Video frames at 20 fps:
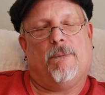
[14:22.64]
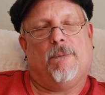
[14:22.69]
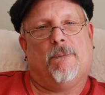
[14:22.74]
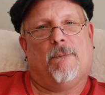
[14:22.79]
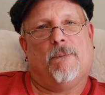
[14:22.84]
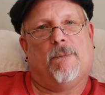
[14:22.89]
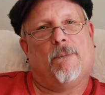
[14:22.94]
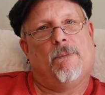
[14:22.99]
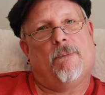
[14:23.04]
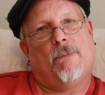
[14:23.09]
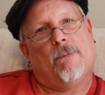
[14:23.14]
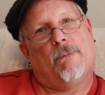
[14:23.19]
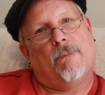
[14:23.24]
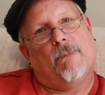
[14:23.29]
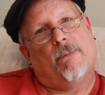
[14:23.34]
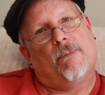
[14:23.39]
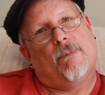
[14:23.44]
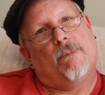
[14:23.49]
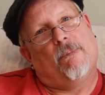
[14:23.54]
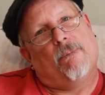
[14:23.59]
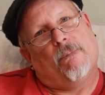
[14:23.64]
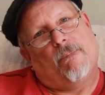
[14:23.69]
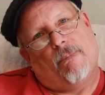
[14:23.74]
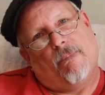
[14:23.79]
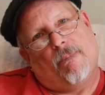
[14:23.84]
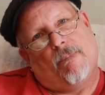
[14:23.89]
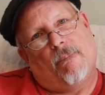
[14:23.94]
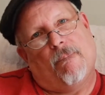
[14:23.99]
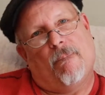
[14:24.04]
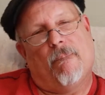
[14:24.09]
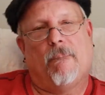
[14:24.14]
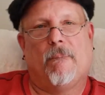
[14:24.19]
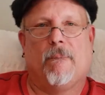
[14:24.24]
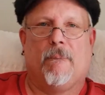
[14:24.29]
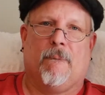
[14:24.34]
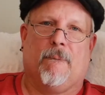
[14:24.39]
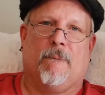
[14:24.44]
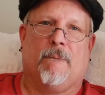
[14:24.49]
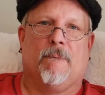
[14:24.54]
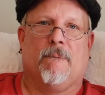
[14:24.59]

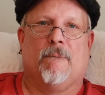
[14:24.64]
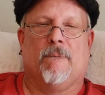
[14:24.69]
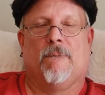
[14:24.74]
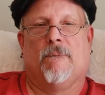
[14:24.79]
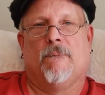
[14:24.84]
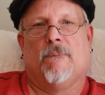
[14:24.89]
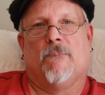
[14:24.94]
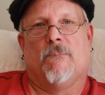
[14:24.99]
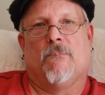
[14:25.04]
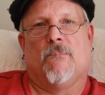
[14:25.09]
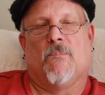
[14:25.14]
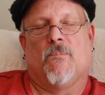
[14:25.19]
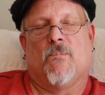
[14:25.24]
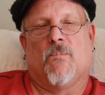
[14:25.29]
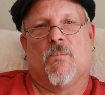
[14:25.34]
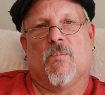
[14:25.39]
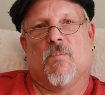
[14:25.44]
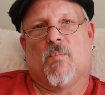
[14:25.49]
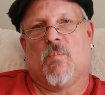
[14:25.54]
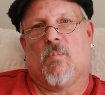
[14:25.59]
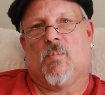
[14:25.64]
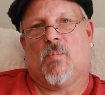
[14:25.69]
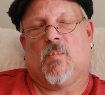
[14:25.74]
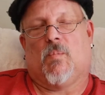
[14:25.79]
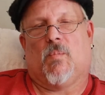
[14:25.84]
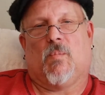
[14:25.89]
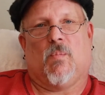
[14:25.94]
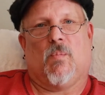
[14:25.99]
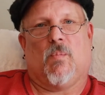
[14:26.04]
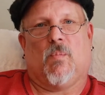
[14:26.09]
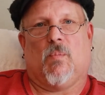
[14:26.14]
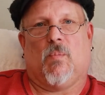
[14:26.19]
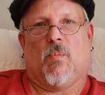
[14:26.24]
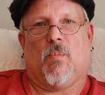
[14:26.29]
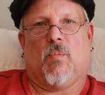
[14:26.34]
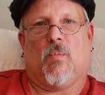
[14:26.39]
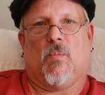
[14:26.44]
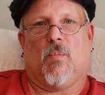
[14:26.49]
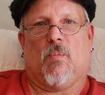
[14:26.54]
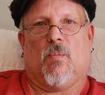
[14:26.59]

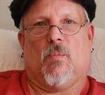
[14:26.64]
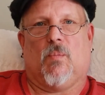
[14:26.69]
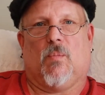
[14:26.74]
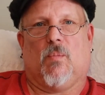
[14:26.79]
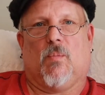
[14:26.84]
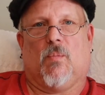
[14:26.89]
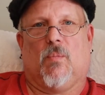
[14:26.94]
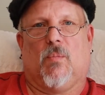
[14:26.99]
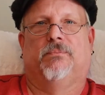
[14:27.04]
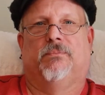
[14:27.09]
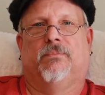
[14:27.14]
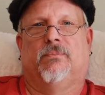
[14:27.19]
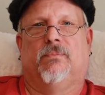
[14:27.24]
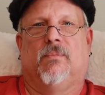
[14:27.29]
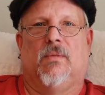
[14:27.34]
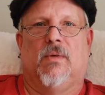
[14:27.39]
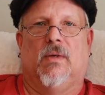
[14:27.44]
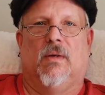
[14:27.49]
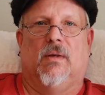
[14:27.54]
(silent)